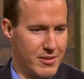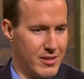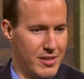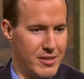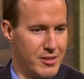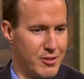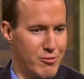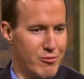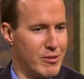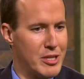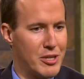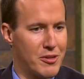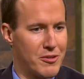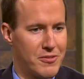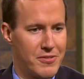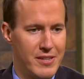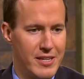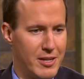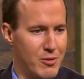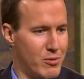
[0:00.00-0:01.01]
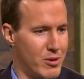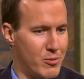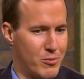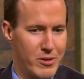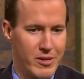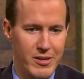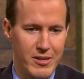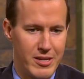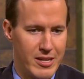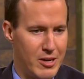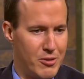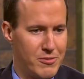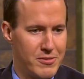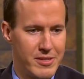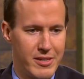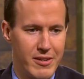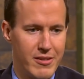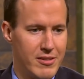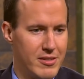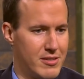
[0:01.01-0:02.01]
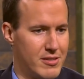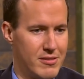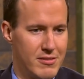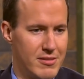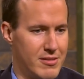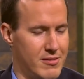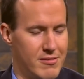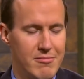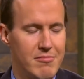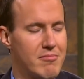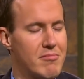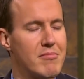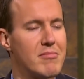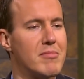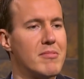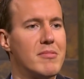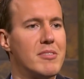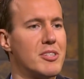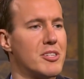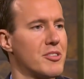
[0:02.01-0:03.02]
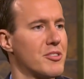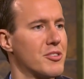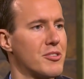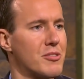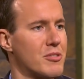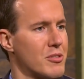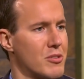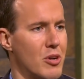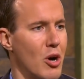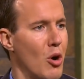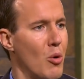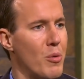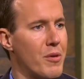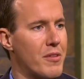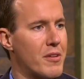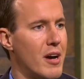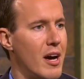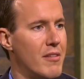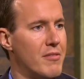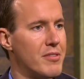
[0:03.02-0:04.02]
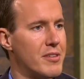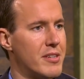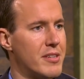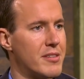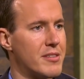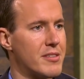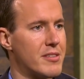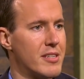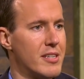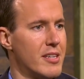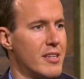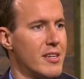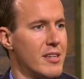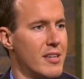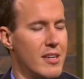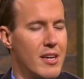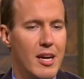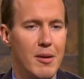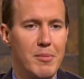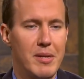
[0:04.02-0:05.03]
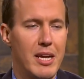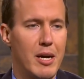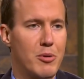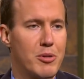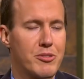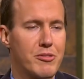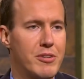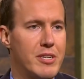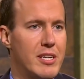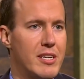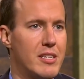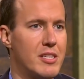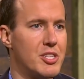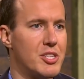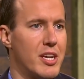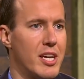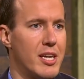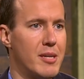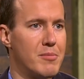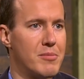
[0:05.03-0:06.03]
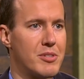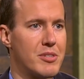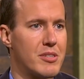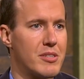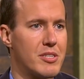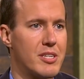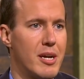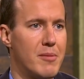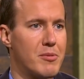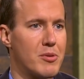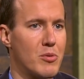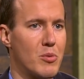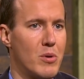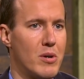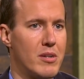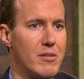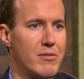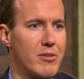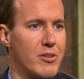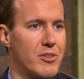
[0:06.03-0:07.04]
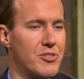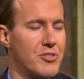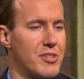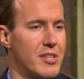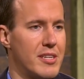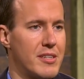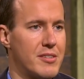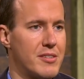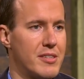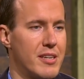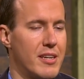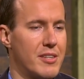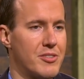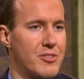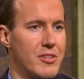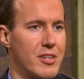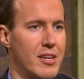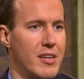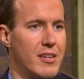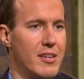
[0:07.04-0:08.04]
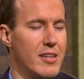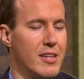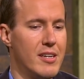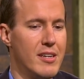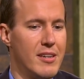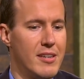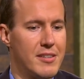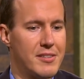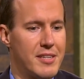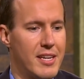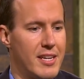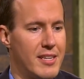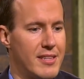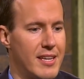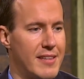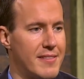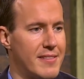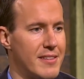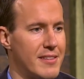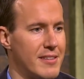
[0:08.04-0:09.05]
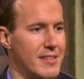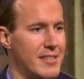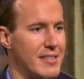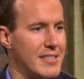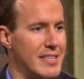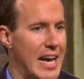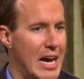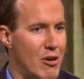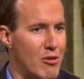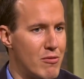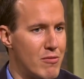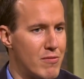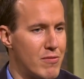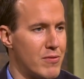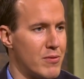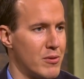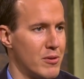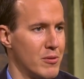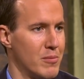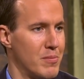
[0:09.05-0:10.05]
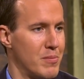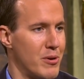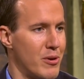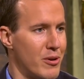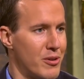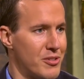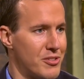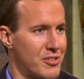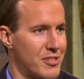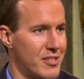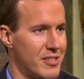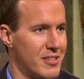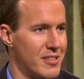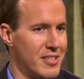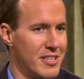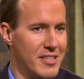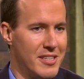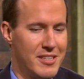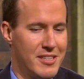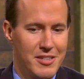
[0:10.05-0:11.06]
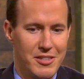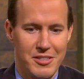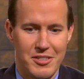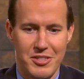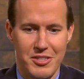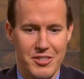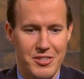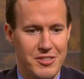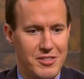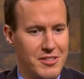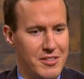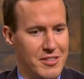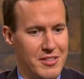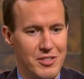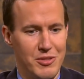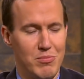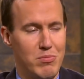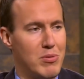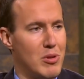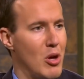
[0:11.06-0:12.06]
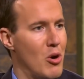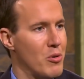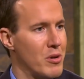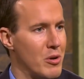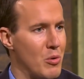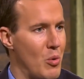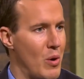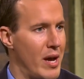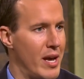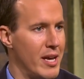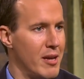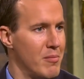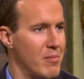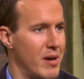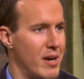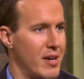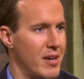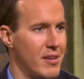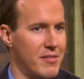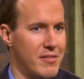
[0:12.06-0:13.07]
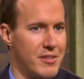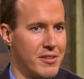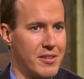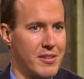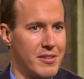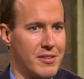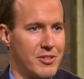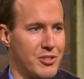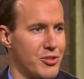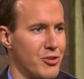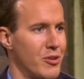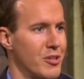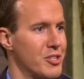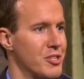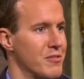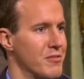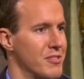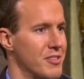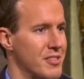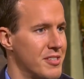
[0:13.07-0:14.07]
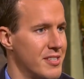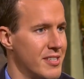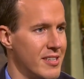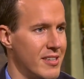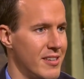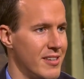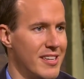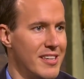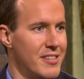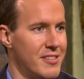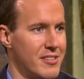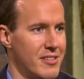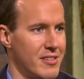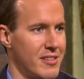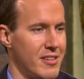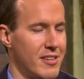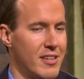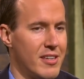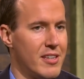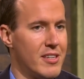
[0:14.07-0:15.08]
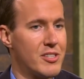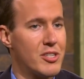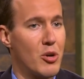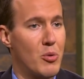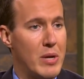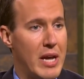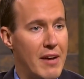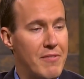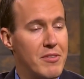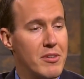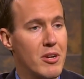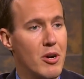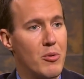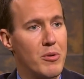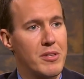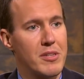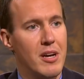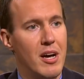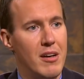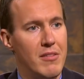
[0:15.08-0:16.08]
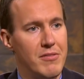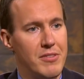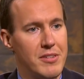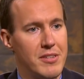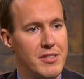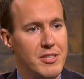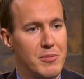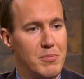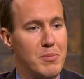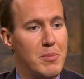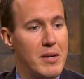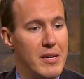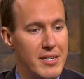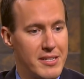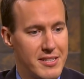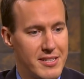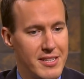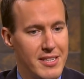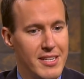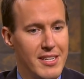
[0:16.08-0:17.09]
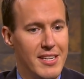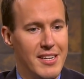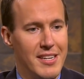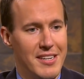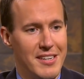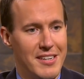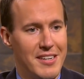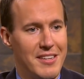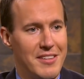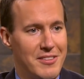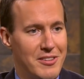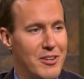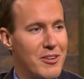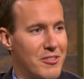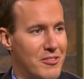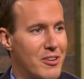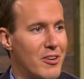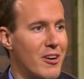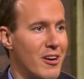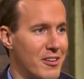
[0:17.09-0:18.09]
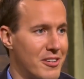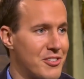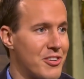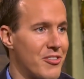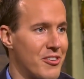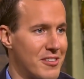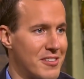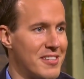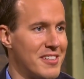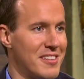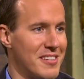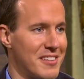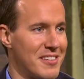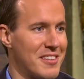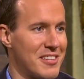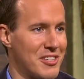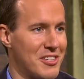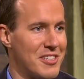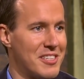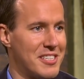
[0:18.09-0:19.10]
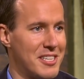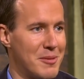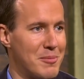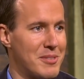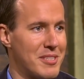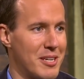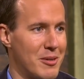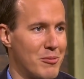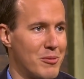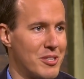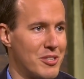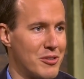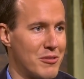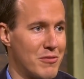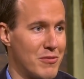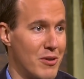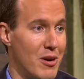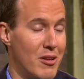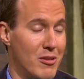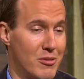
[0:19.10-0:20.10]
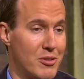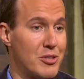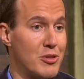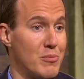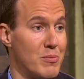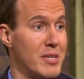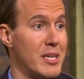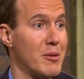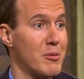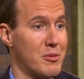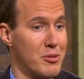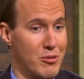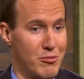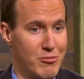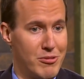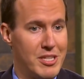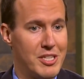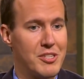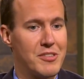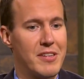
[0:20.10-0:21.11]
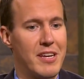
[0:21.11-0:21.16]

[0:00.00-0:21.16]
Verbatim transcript: in the real thing when we're out there, just go with confidence. Yeah. I mean, I was reading James chapter one, verse six yesterday, saying that the doubtful person just is blown away by the surge of the sea easily. Right, right. So we have to go with confidence, but uh, there, there are certainly good tips that we should follow to be able to reach